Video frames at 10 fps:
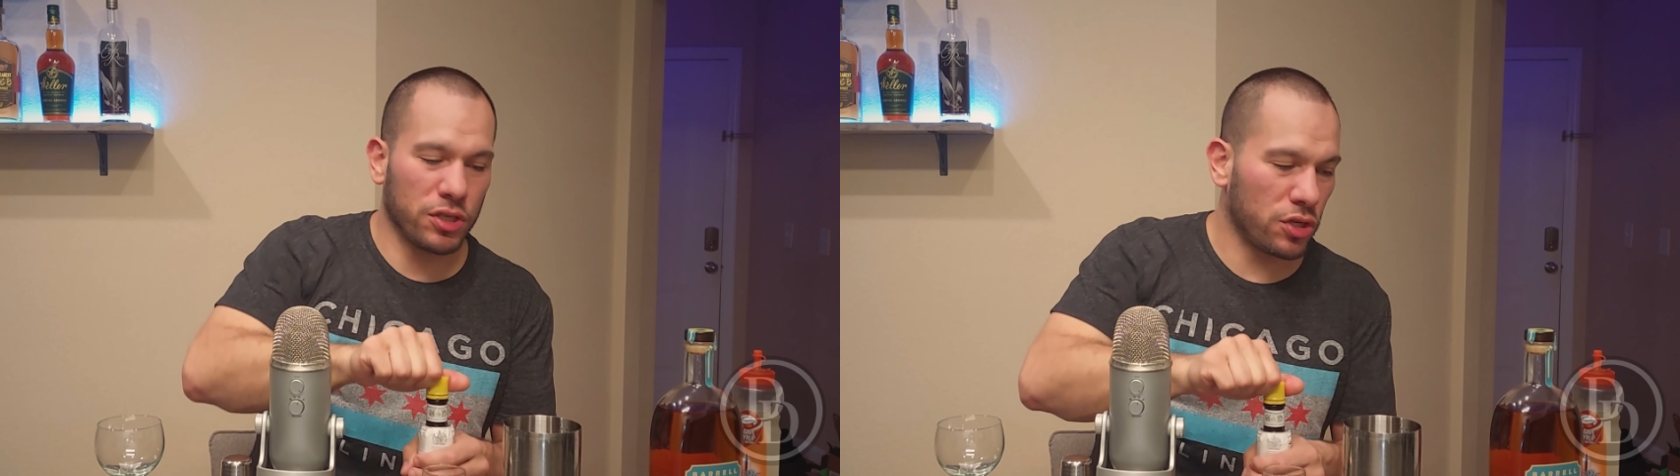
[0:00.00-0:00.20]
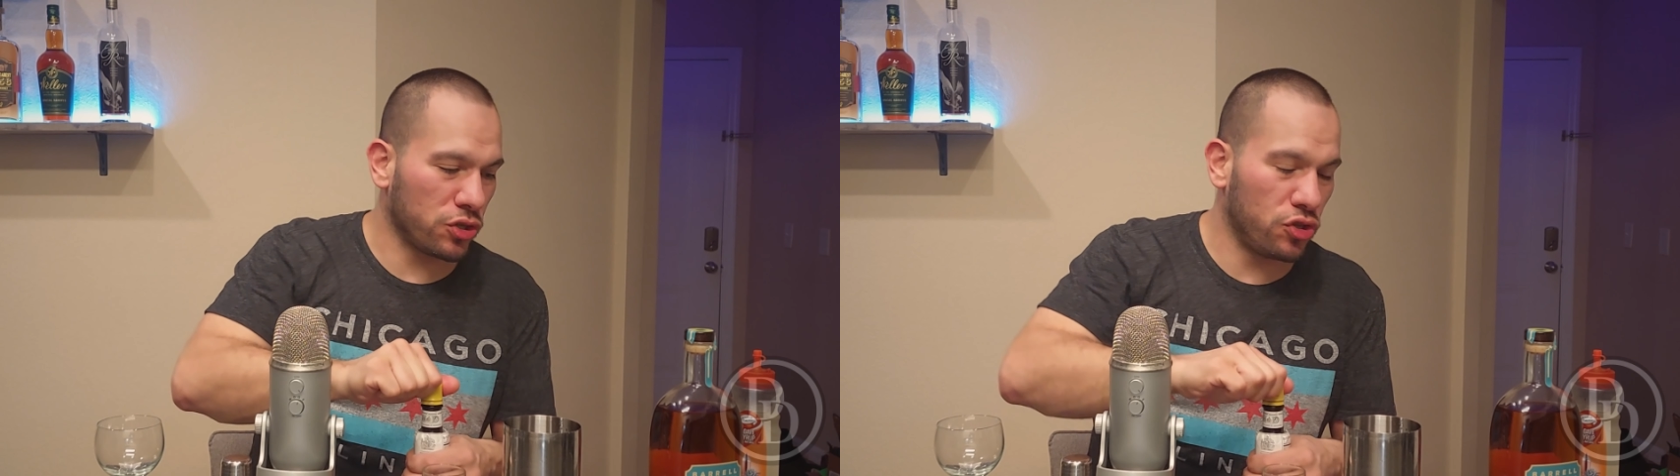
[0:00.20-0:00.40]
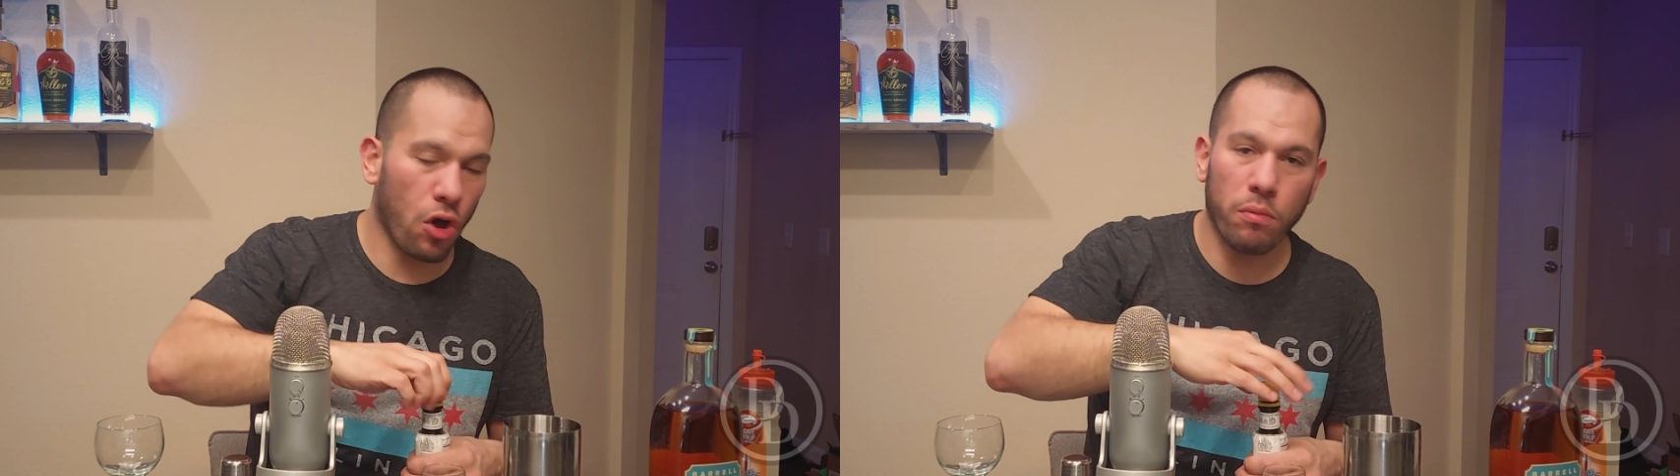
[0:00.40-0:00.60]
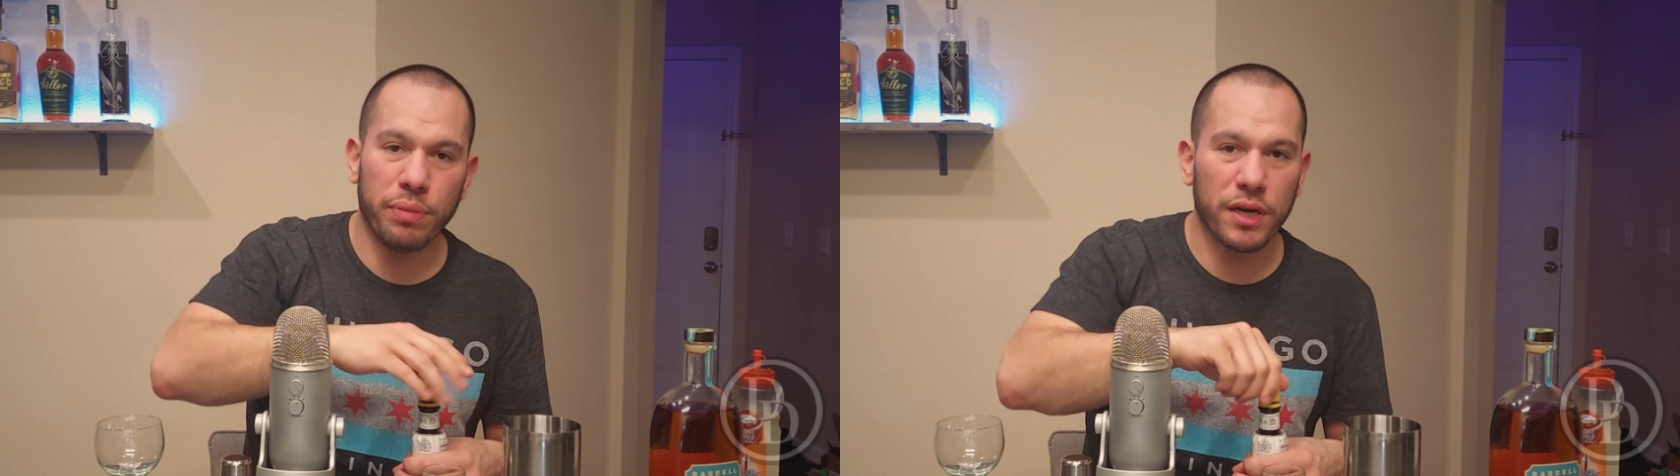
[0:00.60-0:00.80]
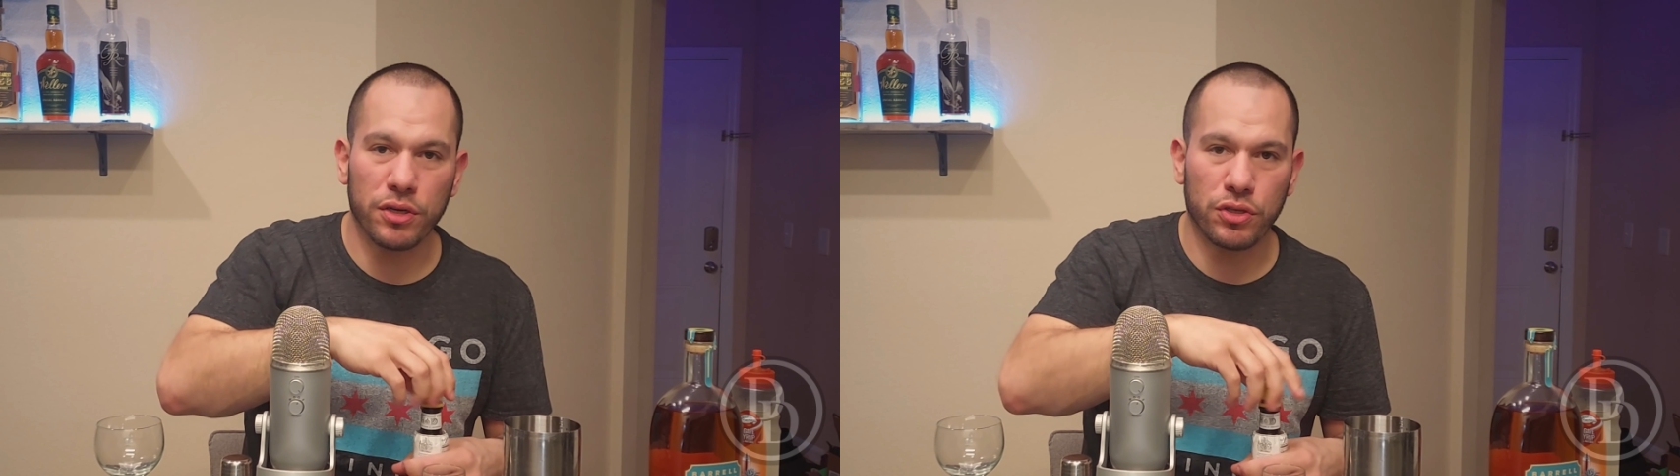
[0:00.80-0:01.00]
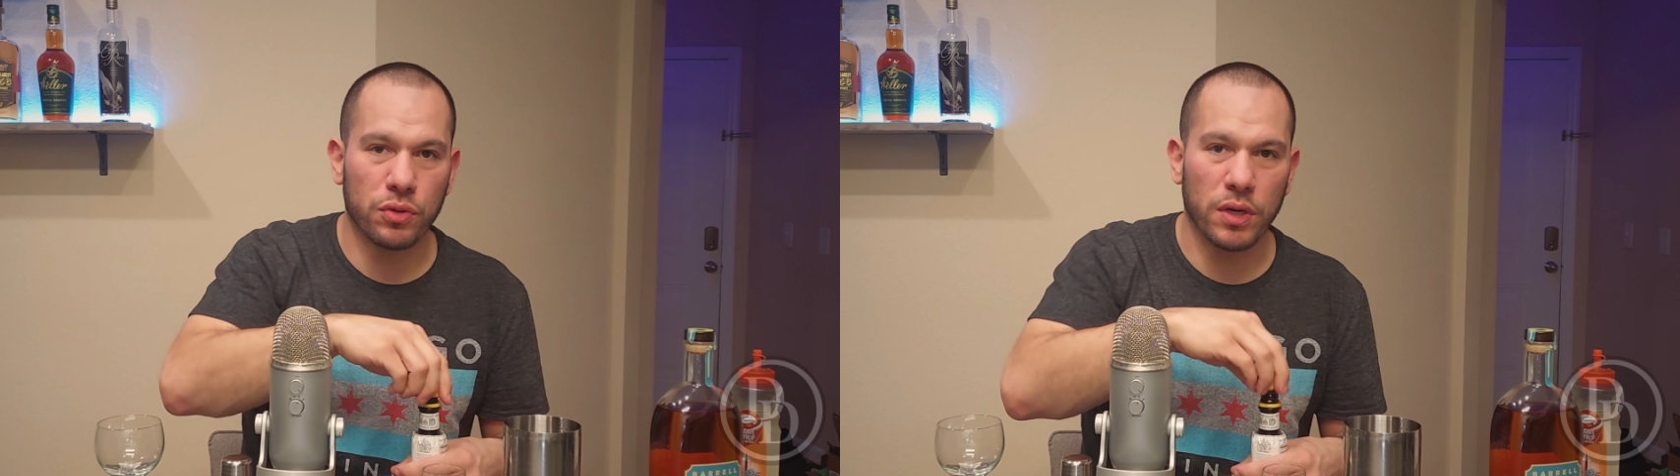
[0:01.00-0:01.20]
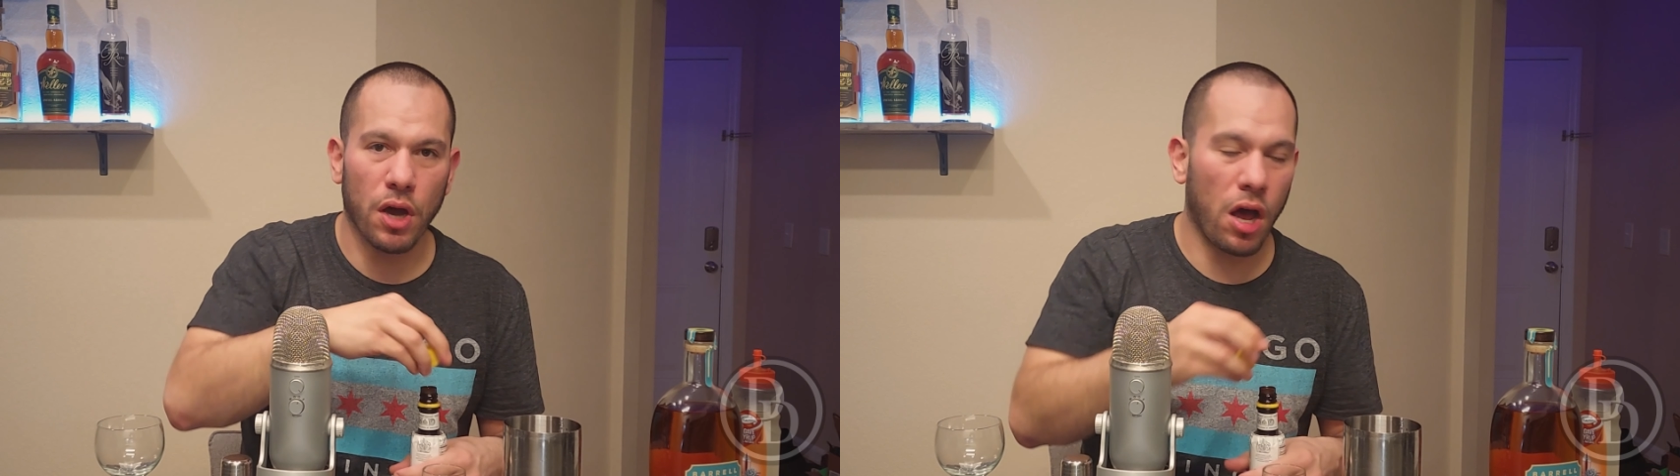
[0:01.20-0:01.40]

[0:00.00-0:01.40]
because there's no bitter to it.